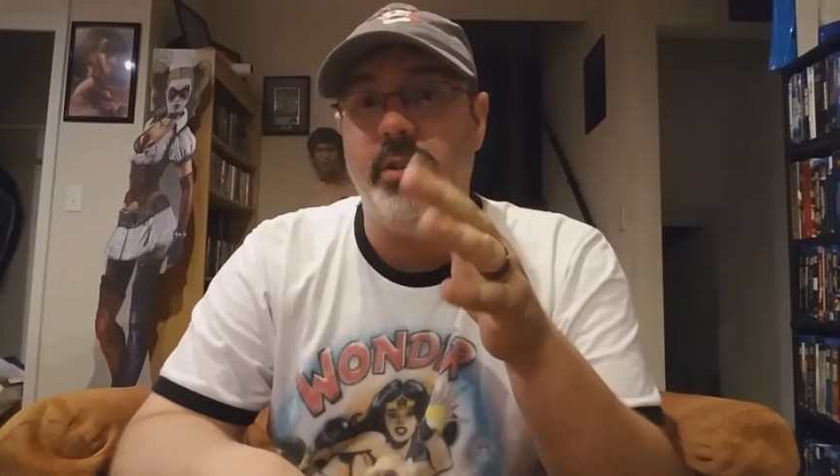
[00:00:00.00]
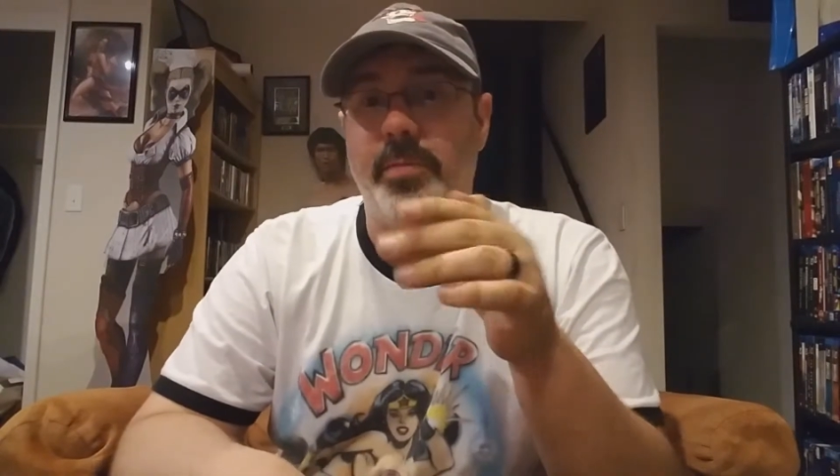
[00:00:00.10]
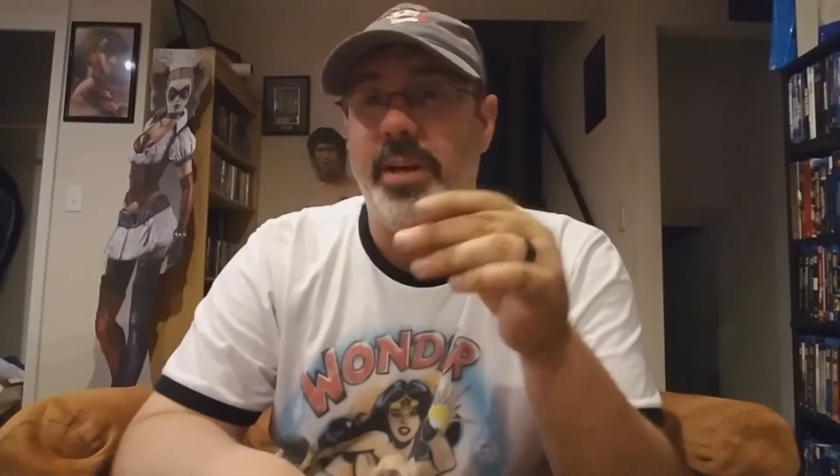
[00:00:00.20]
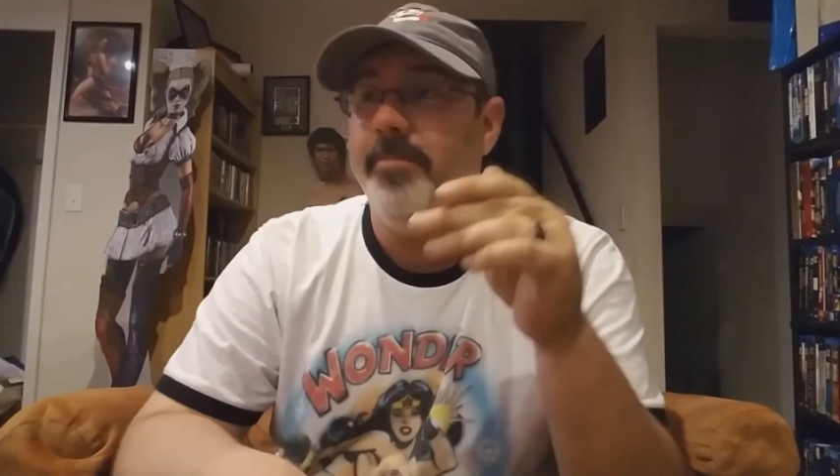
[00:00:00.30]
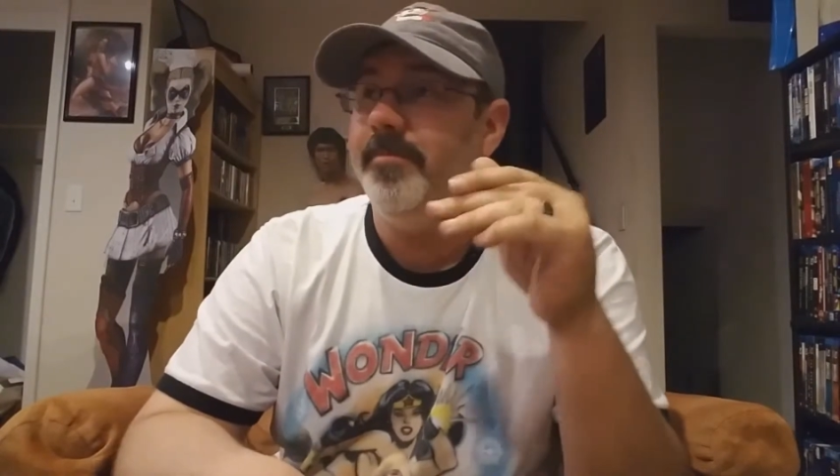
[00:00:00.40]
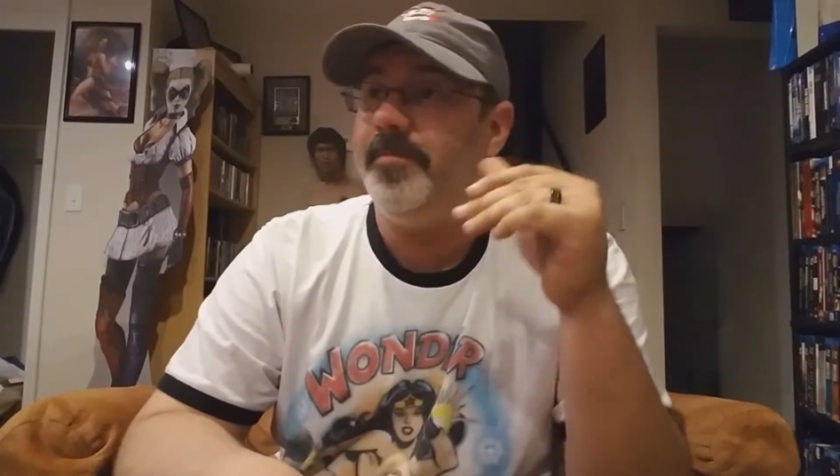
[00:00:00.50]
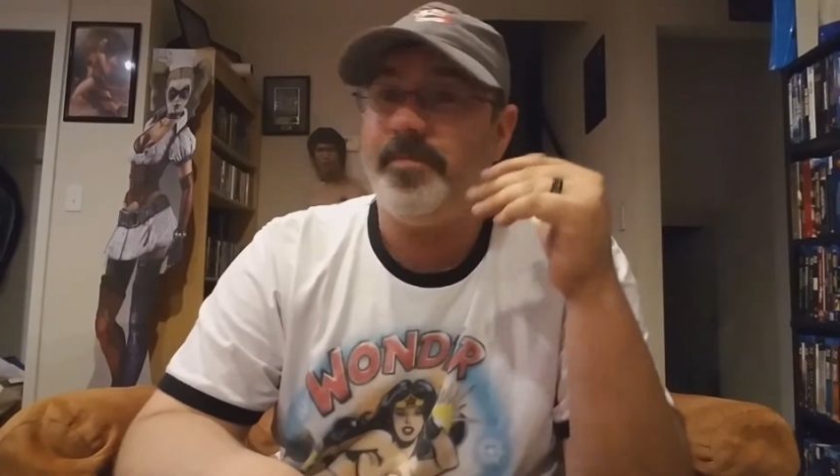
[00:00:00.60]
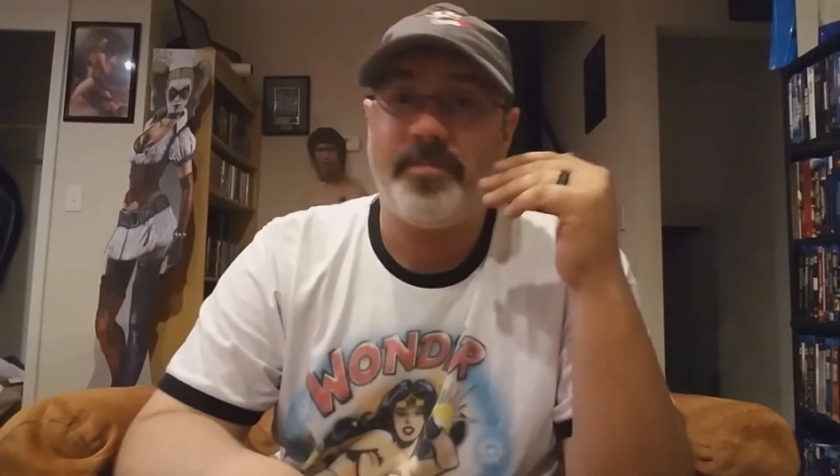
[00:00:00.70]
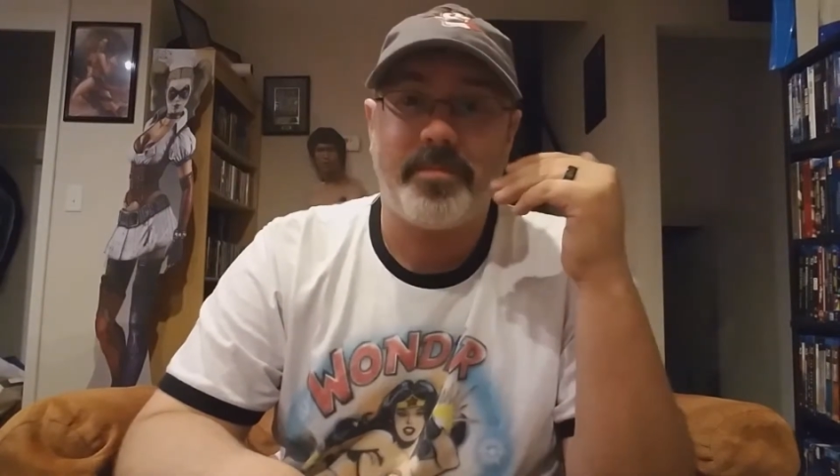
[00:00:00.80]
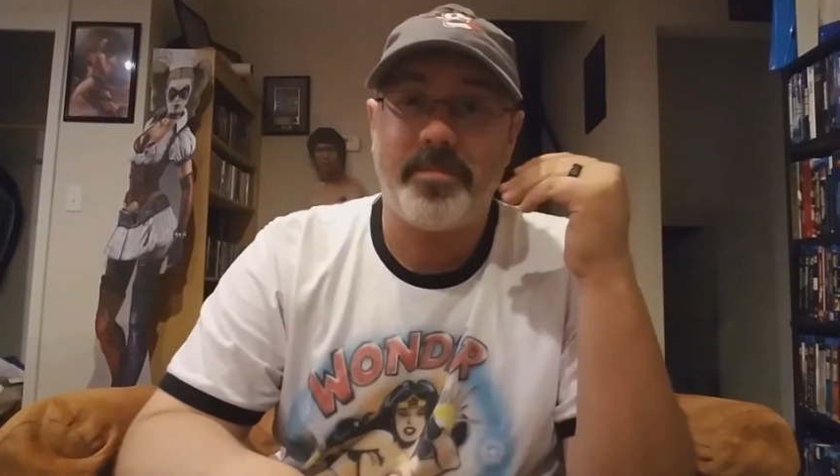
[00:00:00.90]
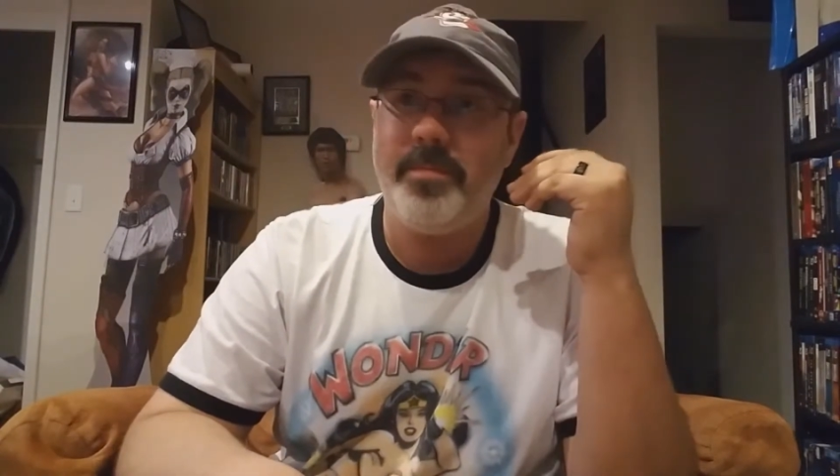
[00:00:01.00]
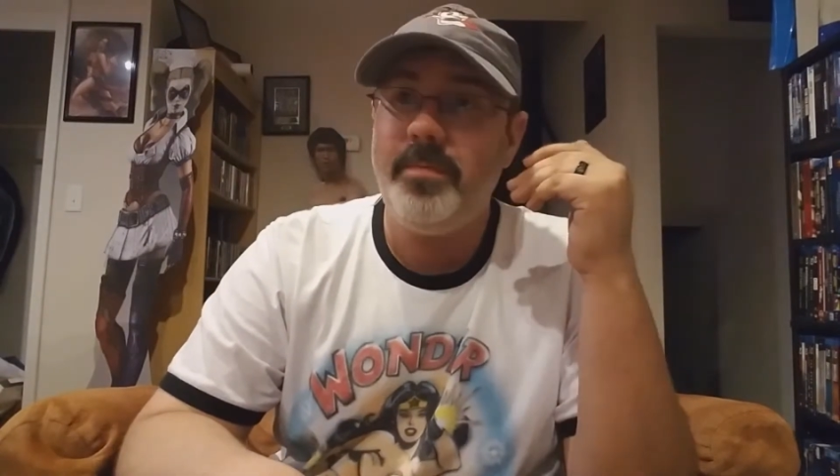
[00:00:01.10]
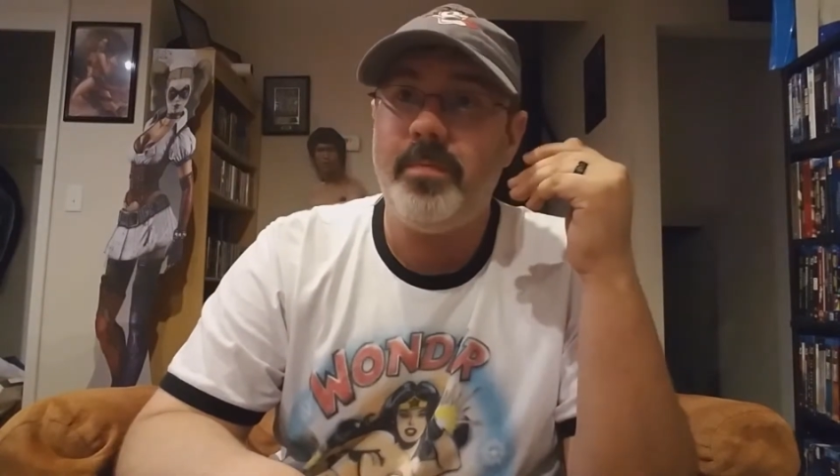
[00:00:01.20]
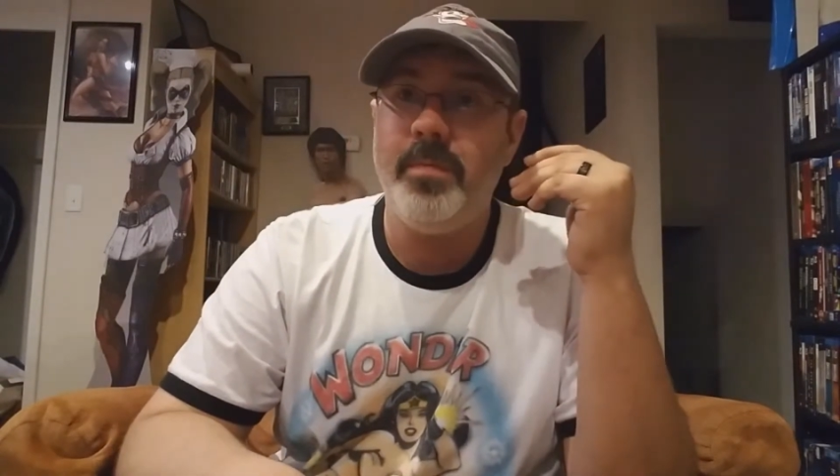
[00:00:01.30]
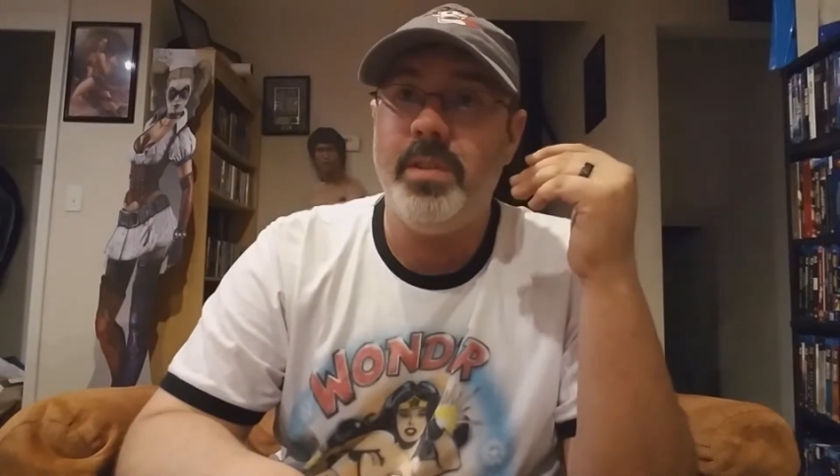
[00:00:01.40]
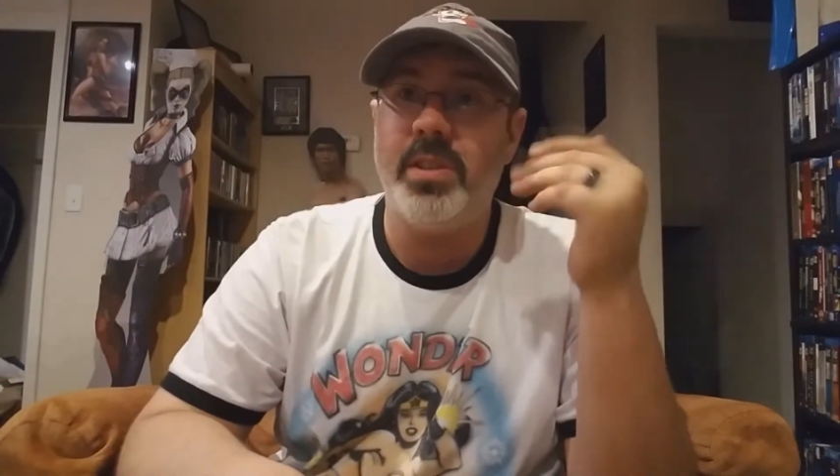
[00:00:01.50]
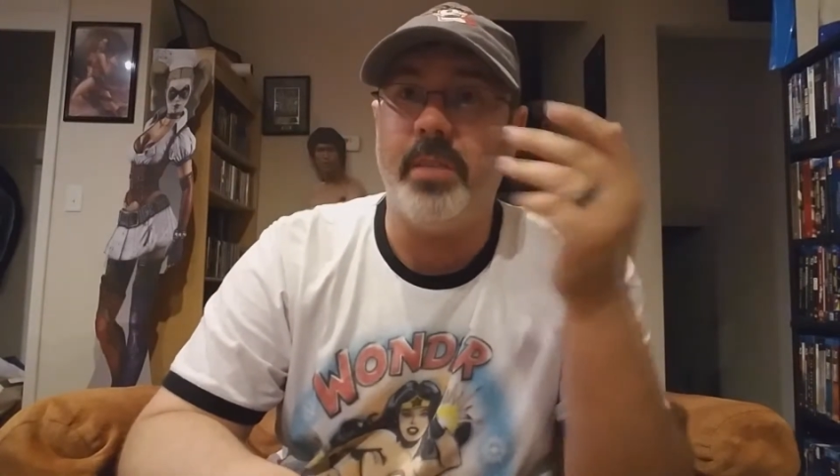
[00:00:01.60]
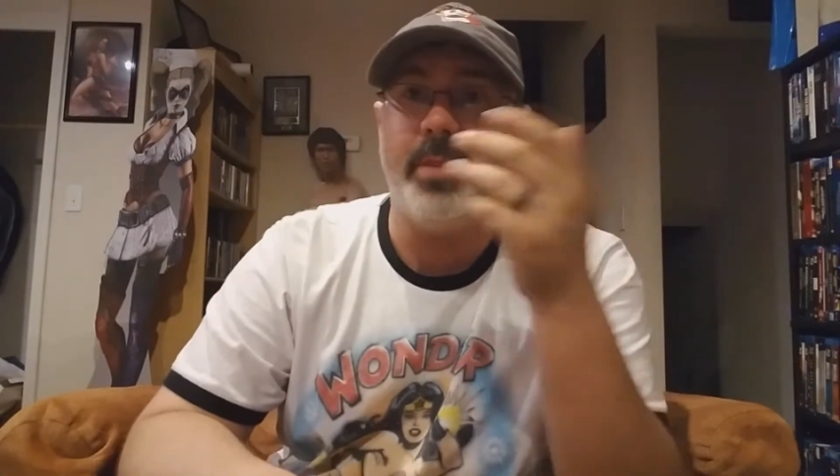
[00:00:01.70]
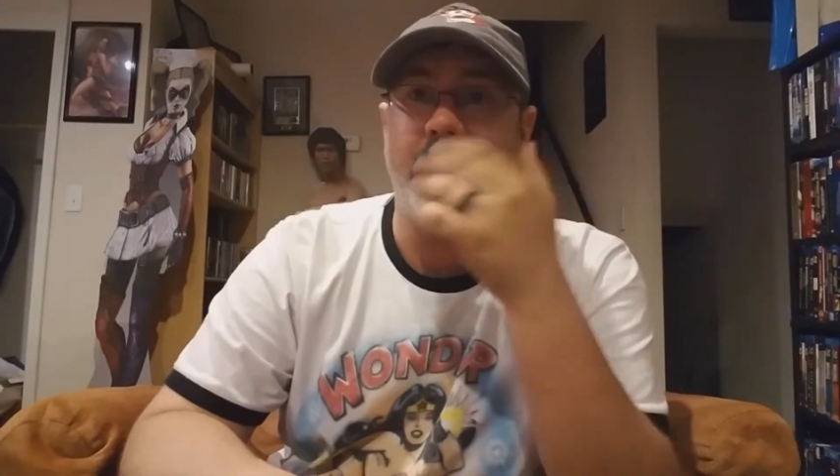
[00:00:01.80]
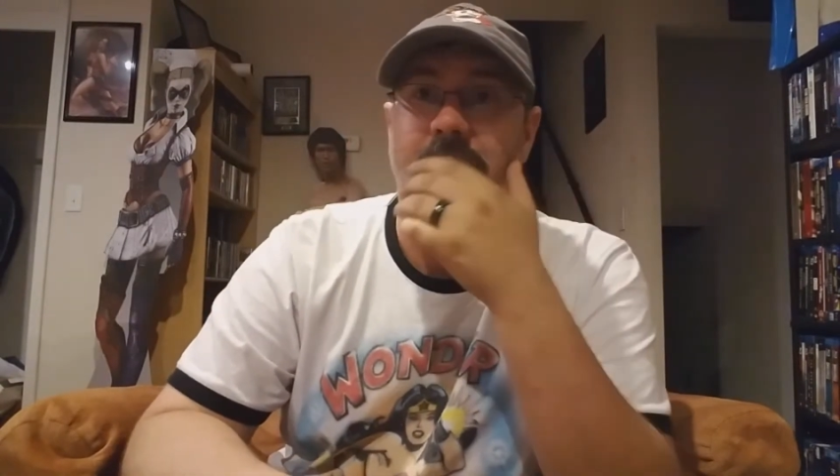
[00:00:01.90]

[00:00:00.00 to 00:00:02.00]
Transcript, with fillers: me. Sometimes